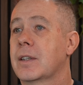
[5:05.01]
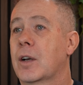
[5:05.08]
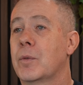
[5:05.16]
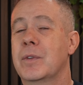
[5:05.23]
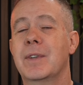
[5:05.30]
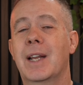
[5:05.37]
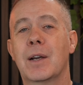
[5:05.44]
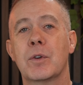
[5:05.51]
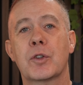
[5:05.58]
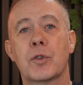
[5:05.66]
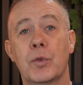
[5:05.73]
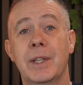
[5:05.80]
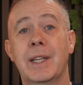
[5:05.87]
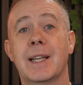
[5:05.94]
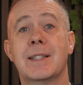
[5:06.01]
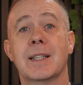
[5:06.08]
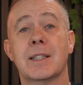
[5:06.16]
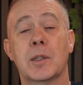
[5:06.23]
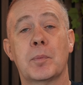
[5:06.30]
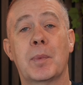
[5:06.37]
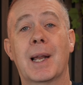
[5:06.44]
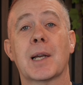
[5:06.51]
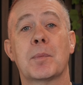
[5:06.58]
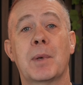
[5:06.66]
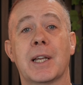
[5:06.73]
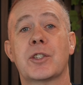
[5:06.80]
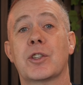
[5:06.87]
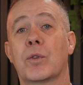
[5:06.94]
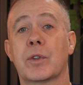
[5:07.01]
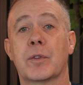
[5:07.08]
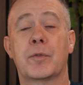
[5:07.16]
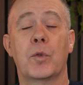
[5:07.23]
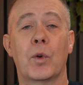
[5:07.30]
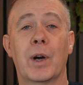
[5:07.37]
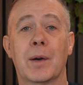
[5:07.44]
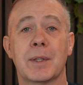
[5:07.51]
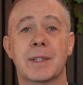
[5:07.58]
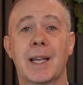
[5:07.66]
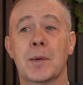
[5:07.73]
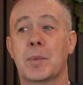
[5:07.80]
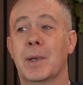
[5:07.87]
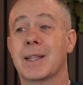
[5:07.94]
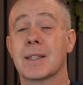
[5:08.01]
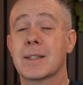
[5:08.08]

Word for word: and we've now created the blank placeholder for our template.